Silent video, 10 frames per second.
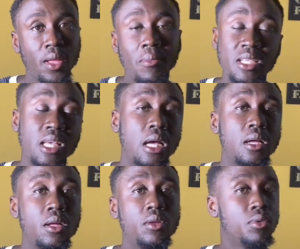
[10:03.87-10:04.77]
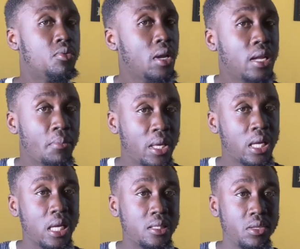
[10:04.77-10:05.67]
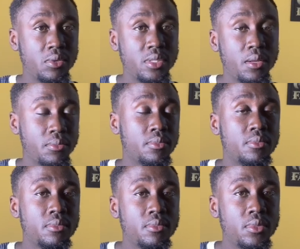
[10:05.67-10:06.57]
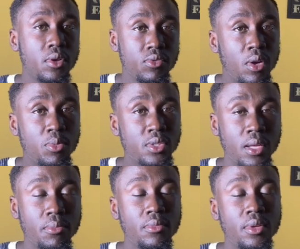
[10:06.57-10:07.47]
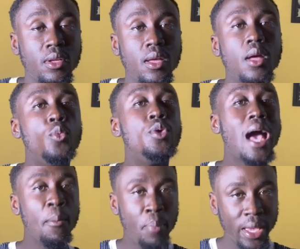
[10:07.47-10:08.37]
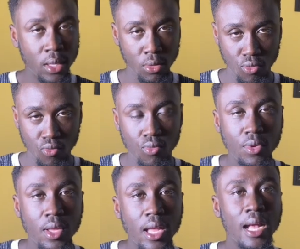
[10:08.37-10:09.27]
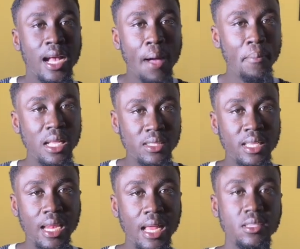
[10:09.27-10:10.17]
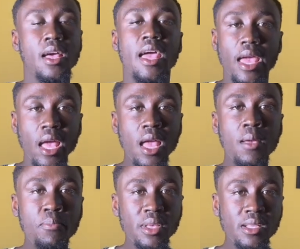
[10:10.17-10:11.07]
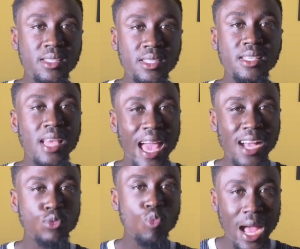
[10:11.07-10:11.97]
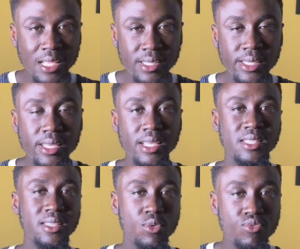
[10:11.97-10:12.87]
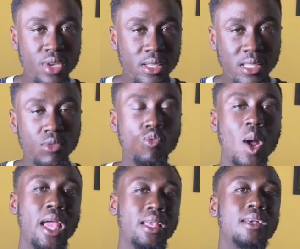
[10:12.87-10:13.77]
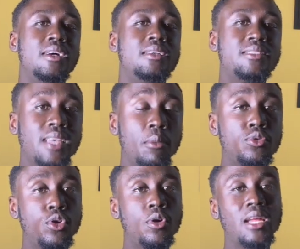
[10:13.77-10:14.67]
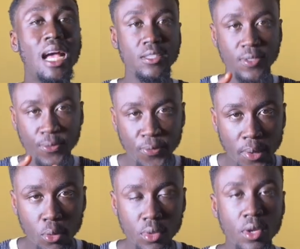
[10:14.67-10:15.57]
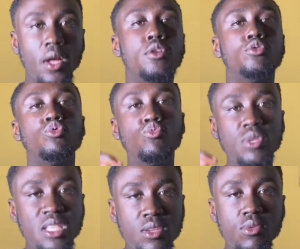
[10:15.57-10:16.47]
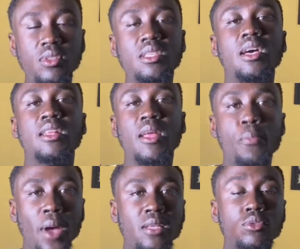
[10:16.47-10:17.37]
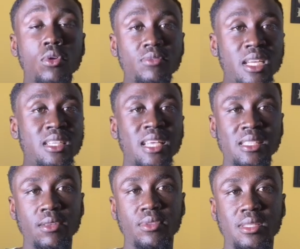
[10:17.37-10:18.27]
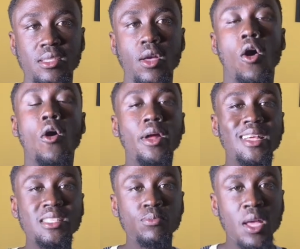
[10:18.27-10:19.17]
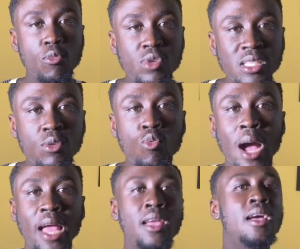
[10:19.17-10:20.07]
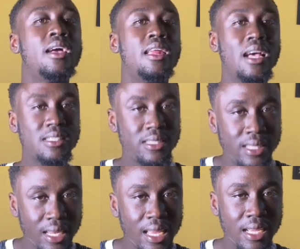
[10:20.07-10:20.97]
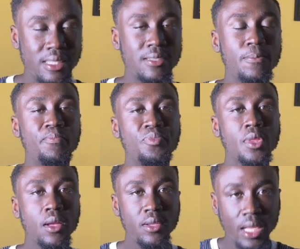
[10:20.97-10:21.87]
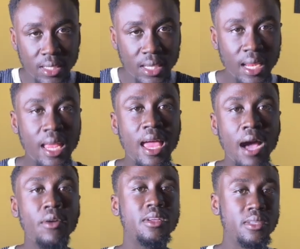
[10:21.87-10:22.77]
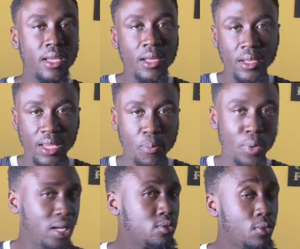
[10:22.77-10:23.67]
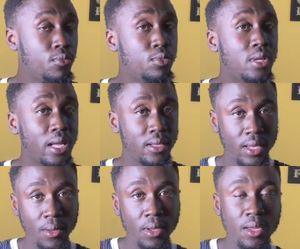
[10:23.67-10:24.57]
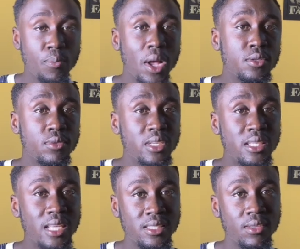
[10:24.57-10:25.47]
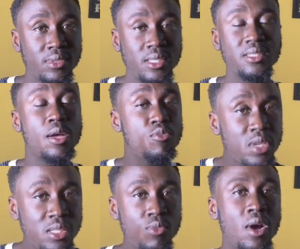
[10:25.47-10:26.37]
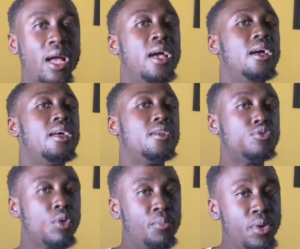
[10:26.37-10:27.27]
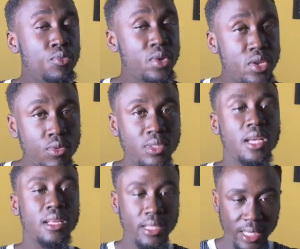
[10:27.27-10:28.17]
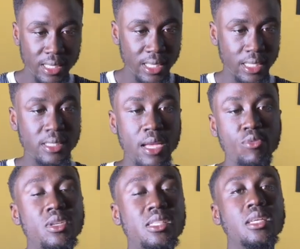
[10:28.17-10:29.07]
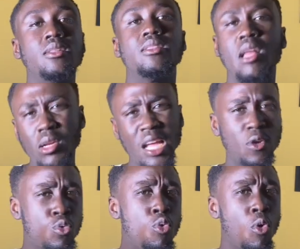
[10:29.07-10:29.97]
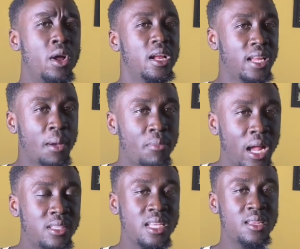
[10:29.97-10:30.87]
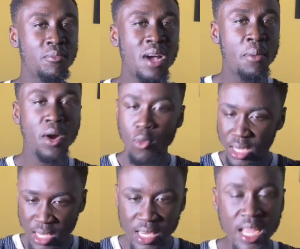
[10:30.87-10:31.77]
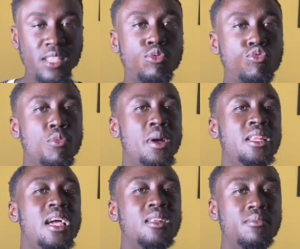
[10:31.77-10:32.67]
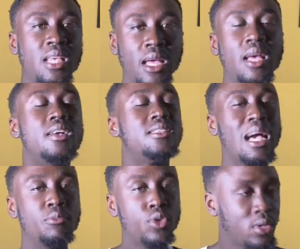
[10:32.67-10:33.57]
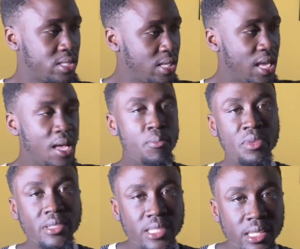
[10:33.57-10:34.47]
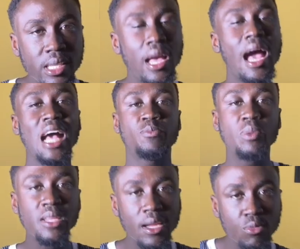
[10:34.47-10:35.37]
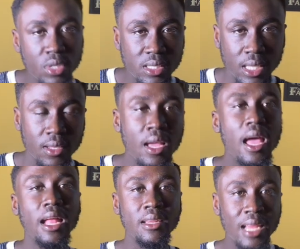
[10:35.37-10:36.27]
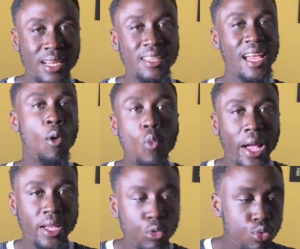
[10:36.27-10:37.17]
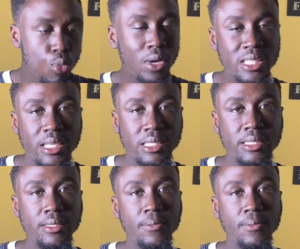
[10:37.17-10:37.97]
Asa, no current America, Sam, Honorable Sam. We are begging you, come and tell us. A, B, C, X, Y, Z is the reason why Sam George has failed to reduce the prices of data services, or it is the reason why it has delayed the delay out in the price of good in the price of data services. The reason why it is not being reduced. This is the reason. Now they are two. Now I'm ranching Maba when you to come and say Sam George say ABC has been the reason and that they are working towards it.